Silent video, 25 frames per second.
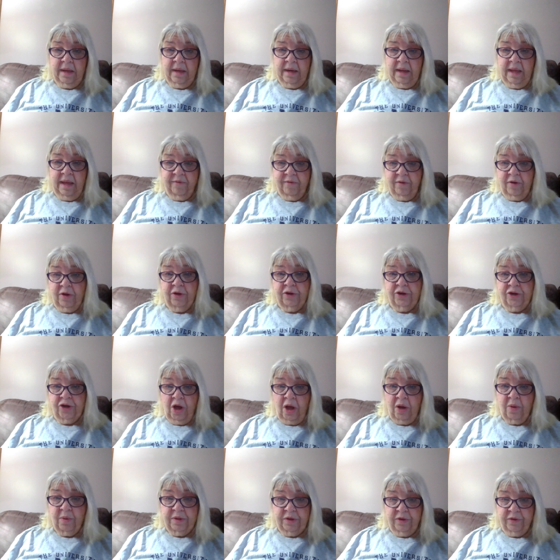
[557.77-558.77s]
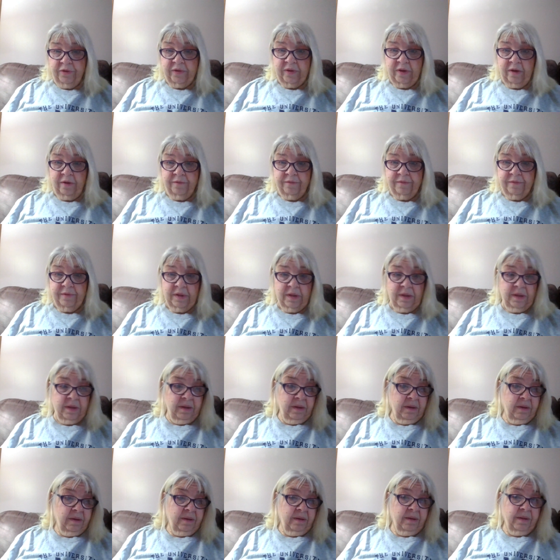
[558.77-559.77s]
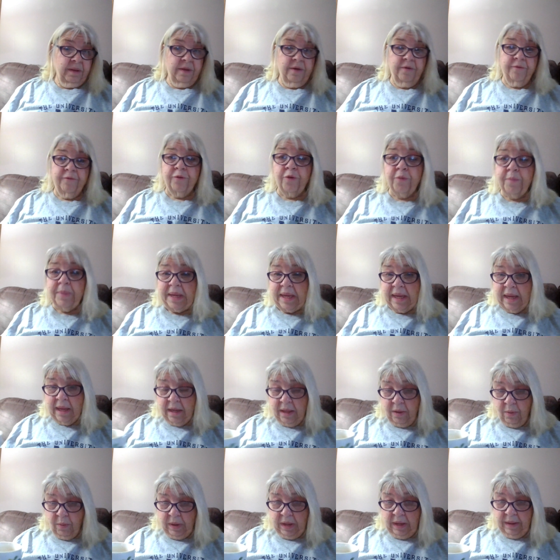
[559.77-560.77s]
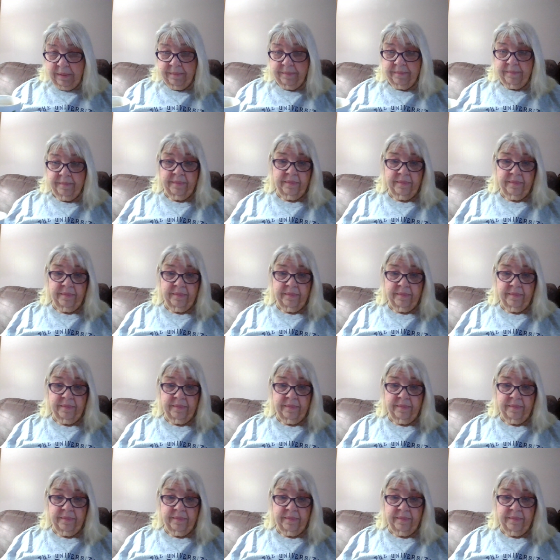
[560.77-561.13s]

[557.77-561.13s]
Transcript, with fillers: and have a good talk with yourself. For me, anyway.